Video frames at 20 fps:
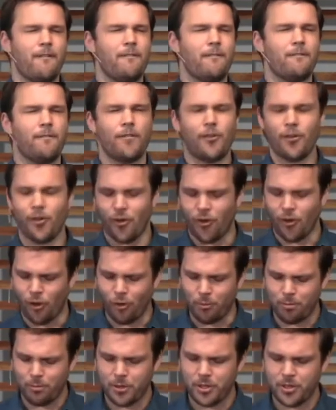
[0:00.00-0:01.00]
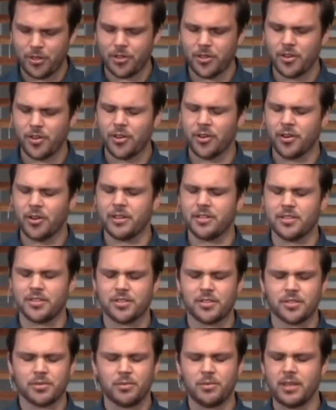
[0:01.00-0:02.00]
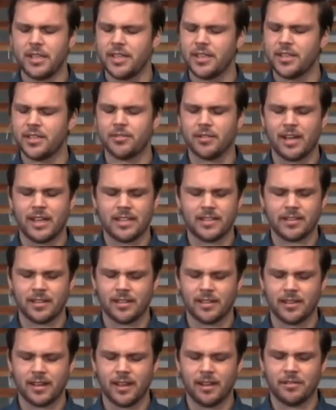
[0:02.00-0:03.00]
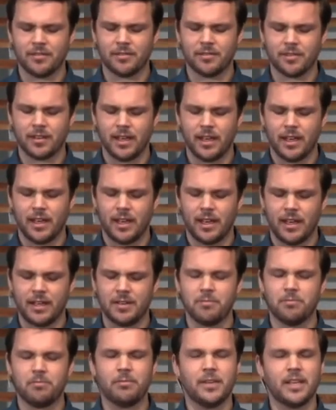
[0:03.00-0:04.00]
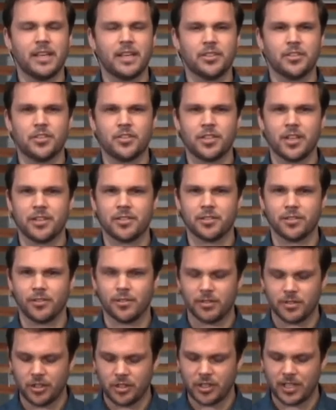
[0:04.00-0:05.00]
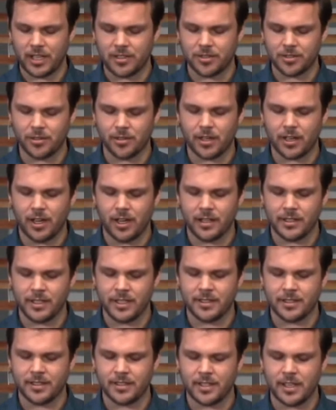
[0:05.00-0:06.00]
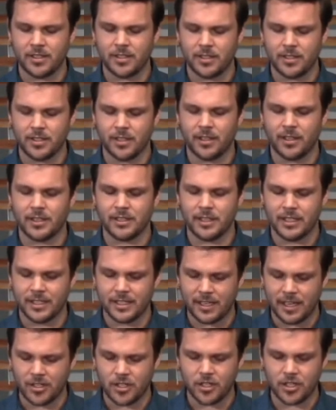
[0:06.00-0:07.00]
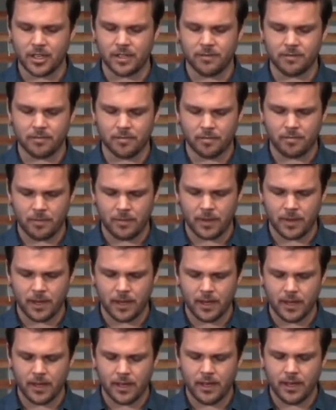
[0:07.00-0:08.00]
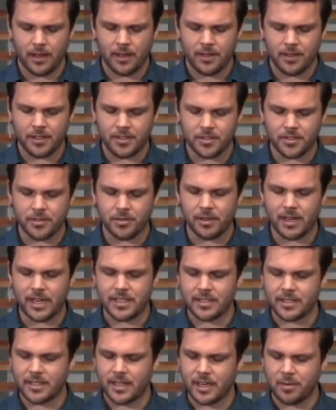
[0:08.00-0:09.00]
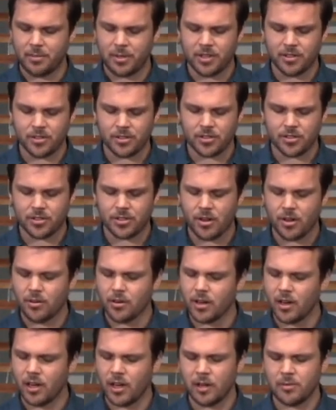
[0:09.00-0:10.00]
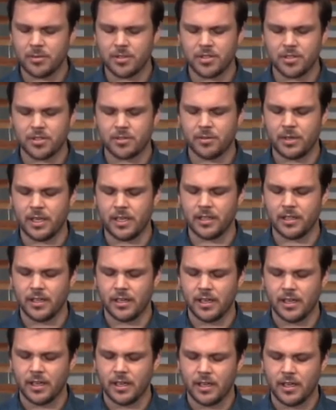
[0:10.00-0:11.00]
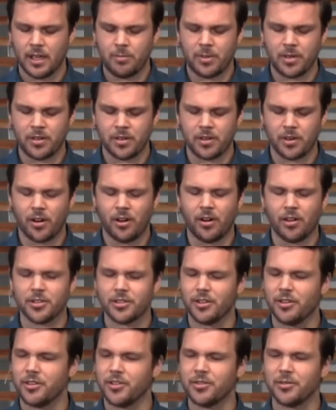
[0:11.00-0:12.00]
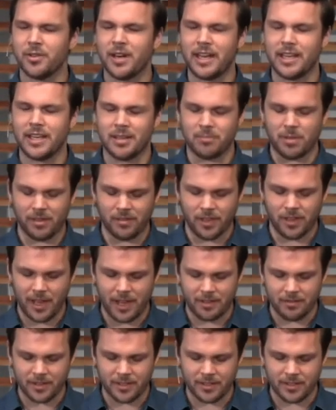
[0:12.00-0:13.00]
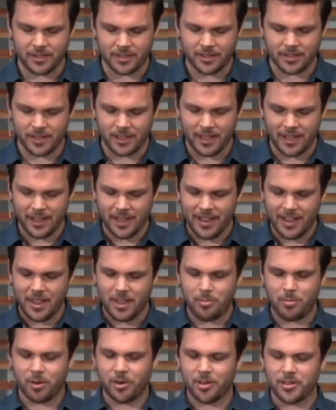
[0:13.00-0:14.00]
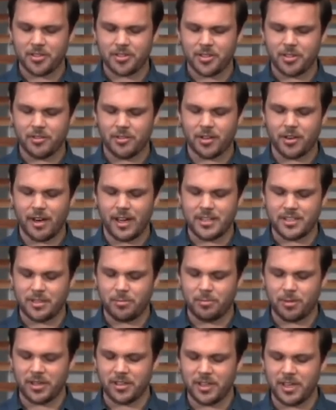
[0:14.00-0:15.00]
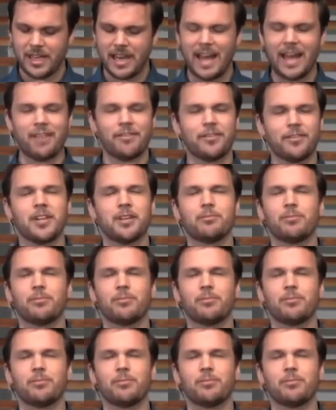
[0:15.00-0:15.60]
full, pure, and sweet grace and love and meek, gentle, gentle condescension. This grace that appears so calm and sweet appeared also great above the heavens. The person of Christ appeared ineffably,